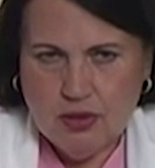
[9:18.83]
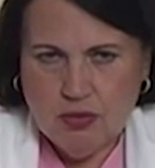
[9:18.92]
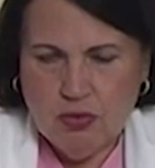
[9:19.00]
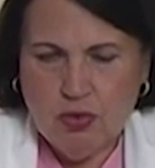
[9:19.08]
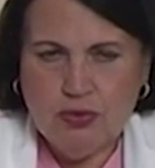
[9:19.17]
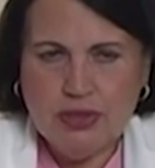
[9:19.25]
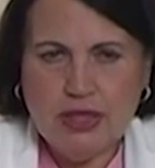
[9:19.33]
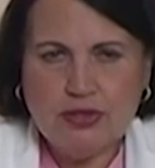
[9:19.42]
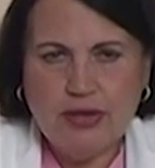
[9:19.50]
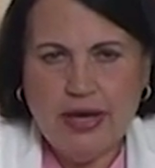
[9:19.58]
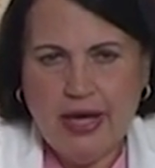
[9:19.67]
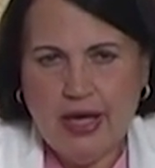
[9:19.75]
Well, when
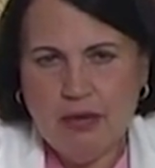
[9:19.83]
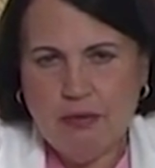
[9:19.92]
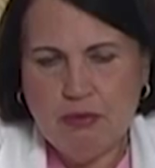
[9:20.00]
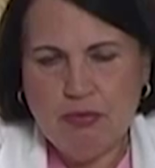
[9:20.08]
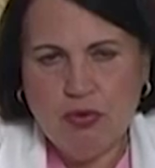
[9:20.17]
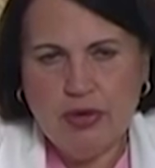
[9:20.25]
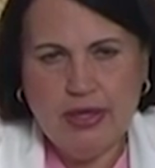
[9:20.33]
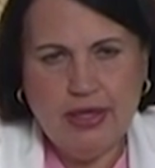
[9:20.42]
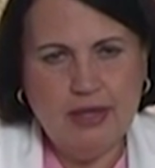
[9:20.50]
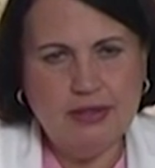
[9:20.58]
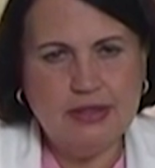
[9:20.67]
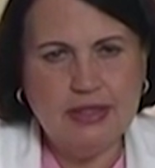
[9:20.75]
Doctor Hahnemann brought it
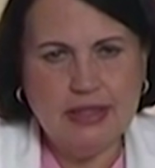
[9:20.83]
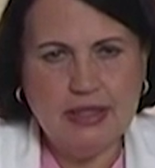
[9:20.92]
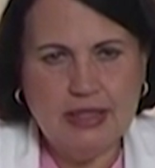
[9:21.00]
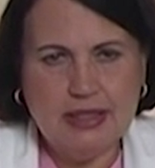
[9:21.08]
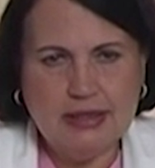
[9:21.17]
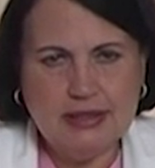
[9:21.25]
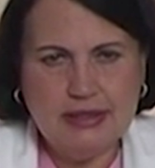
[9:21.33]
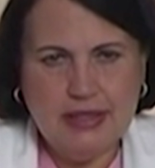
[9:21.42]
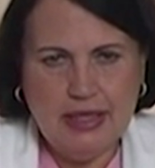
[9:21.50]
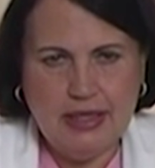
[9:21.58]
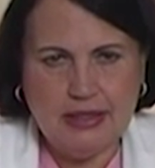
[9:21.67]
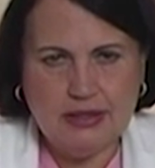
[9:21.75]
here to the United
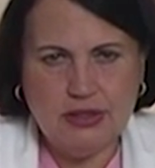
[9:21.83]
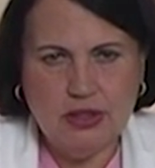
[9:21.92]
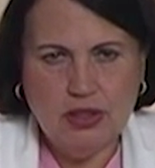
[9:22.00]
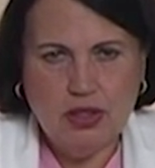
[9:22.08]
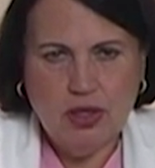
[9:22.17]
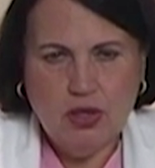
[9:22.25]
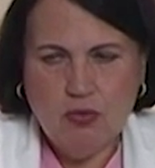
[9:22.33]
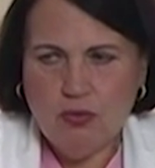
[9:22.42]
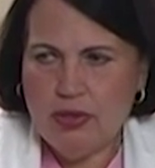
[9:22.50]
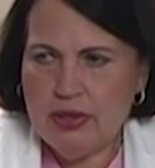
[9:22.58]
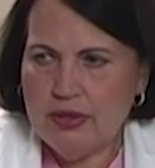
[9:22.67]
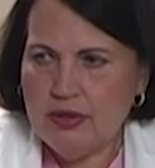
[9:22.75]
States,
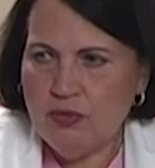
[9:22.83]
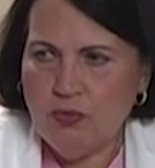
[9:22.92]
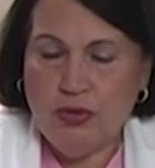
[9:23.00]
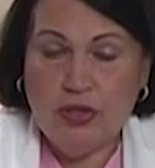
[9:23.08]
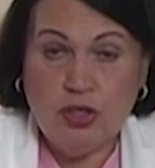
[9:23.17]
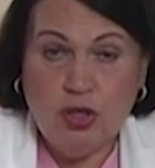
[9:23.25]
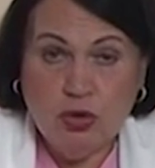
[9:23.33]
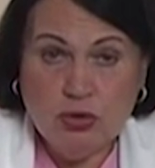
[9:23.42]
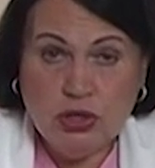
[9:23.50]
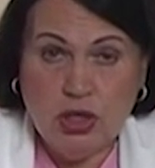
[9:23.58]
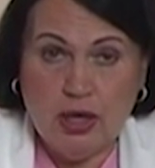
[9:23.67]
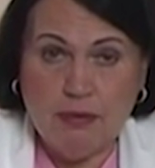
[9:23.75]
within, within no
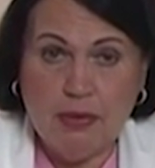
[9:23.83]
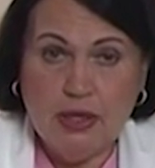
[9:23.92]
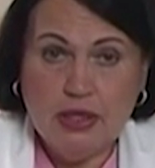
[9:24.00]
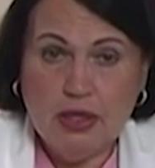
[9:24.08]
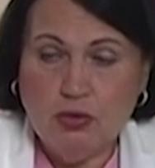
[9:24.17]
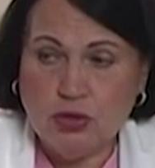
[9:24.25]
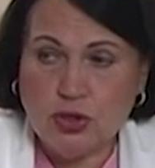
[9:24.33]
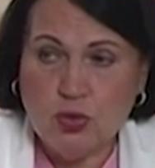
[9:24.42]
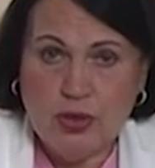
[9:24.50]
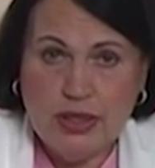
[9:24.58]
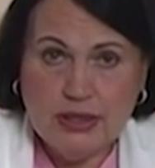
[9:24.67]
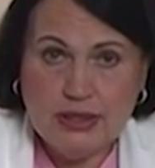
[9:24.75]
time, there were
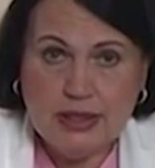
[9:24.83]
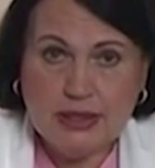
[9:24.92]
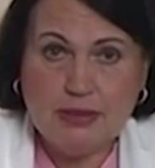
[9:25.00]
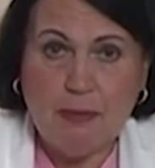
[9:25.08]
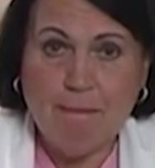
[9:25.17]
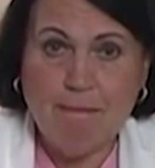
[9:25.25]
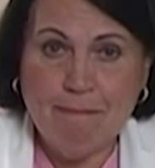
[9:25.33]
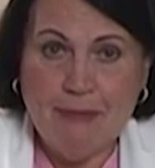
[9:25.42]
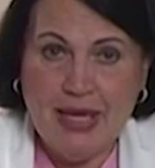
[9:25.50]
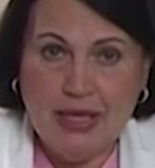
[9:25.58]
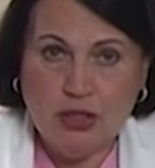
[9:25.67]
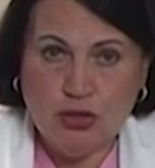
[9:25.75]
twenty-six
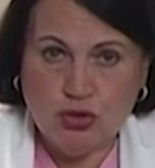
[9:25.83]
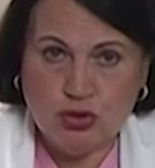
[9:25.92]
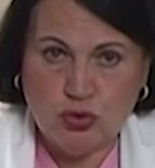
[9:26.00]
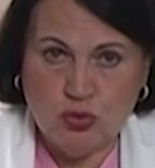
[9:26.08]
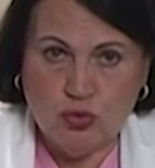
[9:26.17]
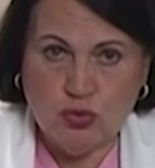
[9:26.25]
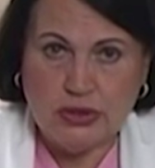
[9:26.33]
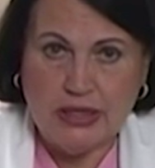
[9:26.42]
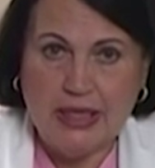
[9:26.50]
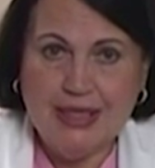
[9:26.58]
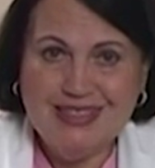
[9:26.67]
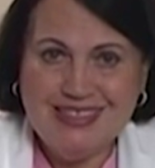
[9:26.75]
medical schools
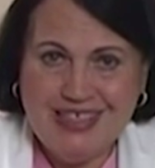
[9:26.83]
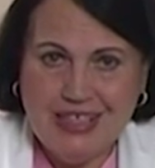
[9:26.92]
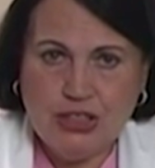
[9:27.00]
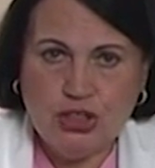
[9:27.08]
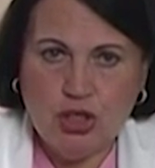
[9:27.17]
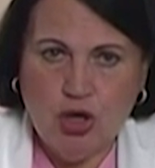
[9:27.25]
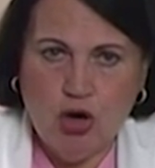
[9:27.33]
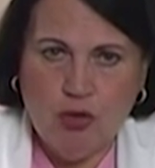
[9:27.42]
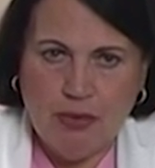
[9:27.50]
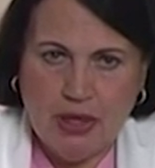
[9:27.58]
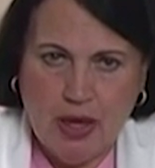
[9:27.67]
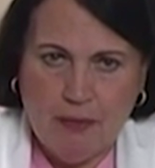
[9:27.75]
teaching
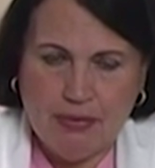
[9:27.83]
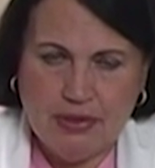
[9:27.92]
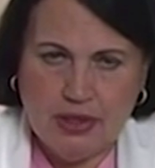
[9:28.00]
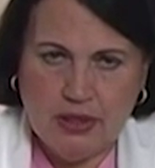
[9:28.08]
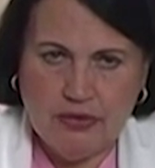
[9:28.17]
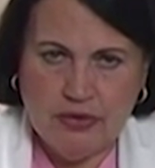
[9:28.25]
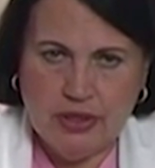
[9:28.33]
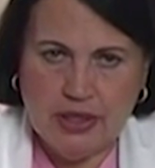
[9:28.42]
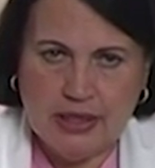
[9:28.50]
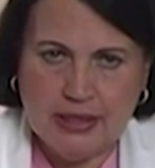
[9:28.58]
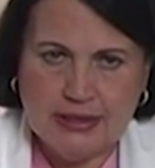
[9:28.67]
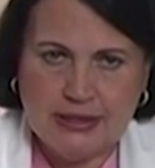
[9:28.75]
homeopathy in the
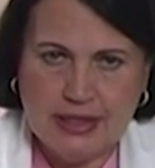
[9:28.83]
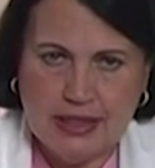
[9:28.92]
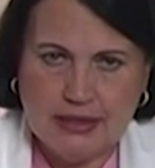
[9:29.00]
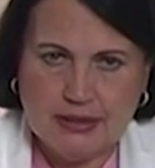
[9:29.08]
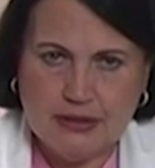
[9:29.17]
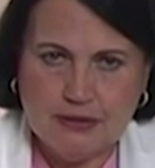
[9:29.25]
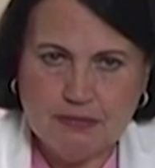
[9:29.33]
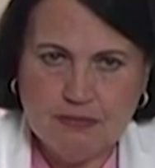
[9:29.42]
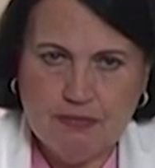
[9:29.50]
United States.